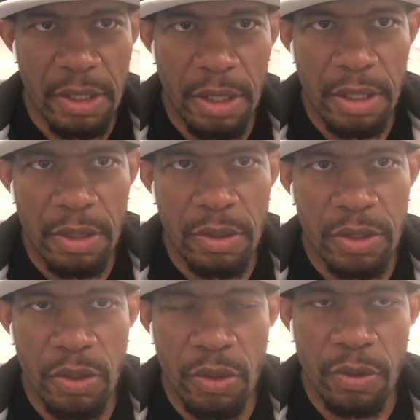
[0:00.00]
good,
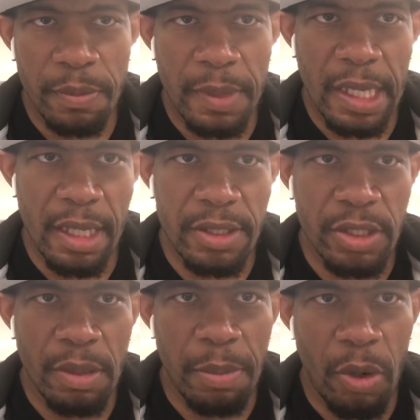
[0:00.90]
YouTube?
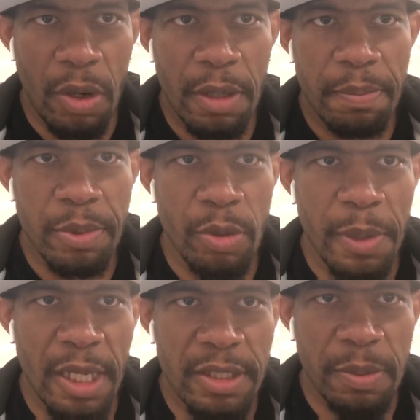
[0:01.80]
It's your boy,
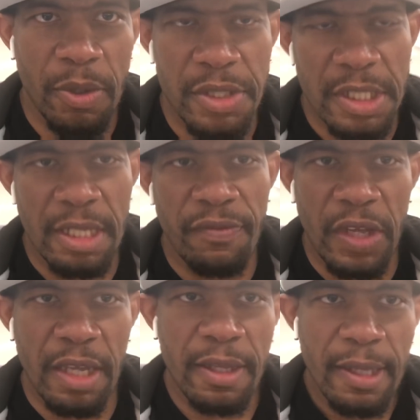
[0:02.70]
RUIZ Sports
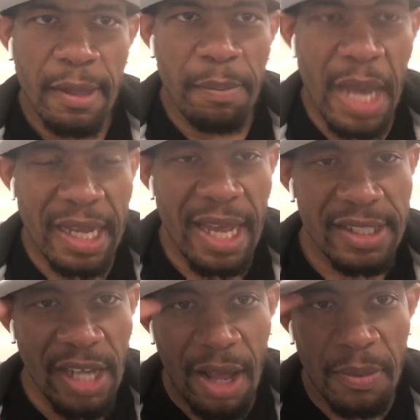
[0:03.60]
TV, back
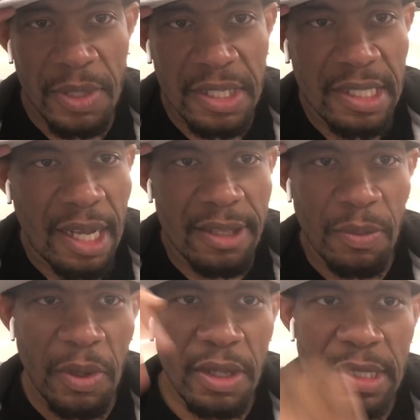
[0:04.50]
at y'all with
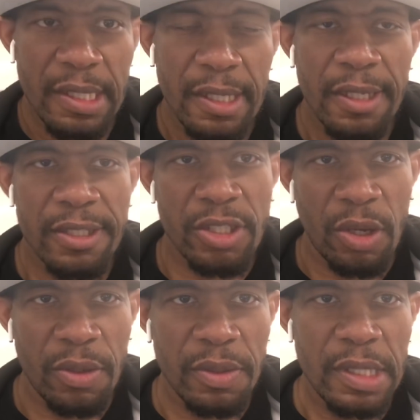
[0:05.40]
another one.
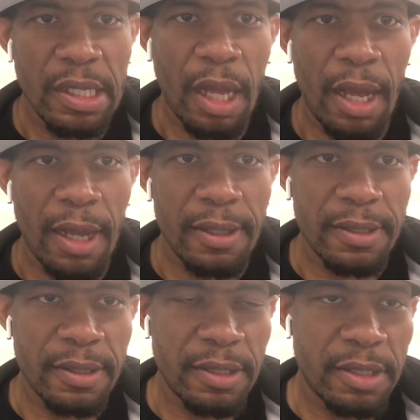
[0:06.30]
So,
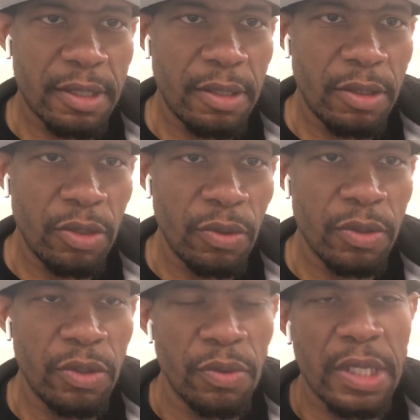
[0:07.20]

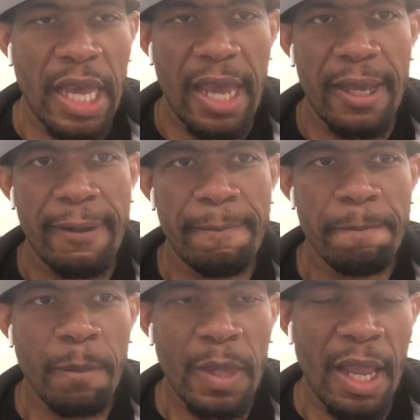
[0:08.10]
UK
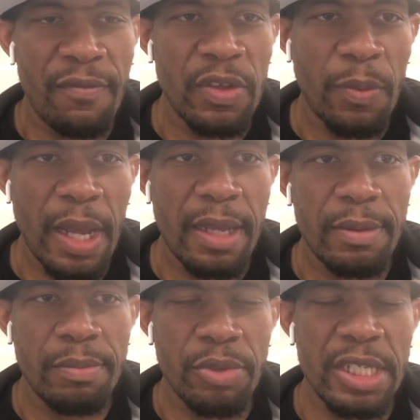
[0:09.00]

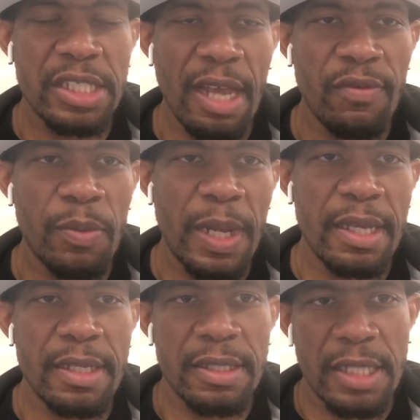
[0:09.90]
heavyweight, British
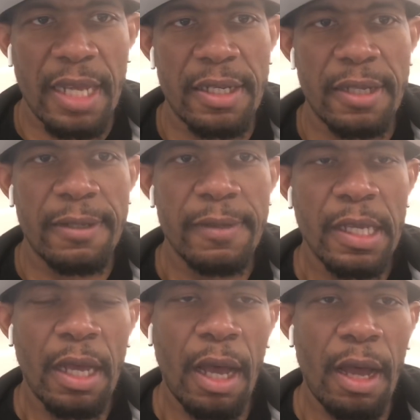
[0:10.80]
heavyweight contender,
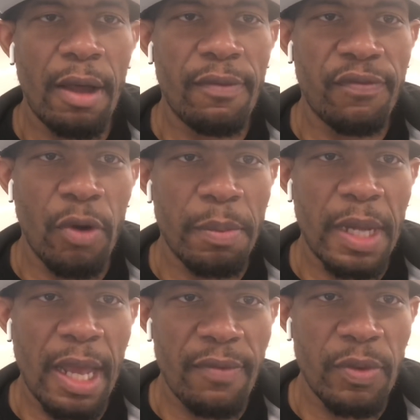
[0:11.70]
former
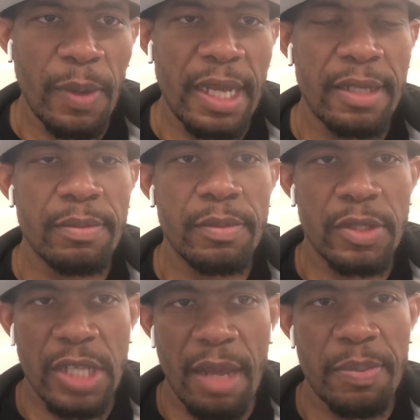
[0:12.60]
heavyweight
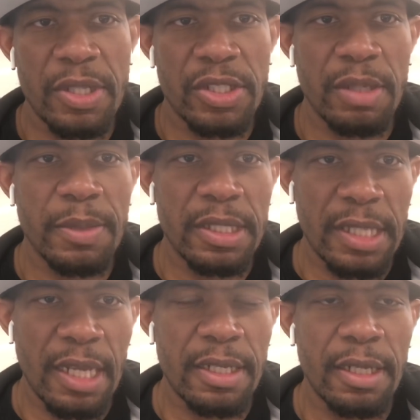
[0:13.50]
championship
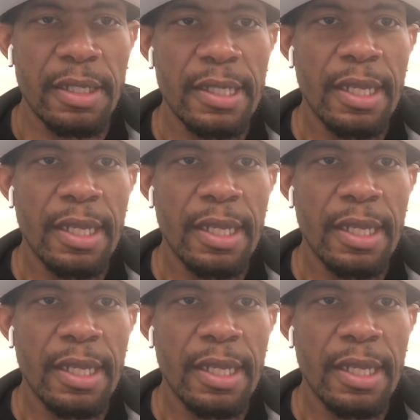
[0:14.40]
contender,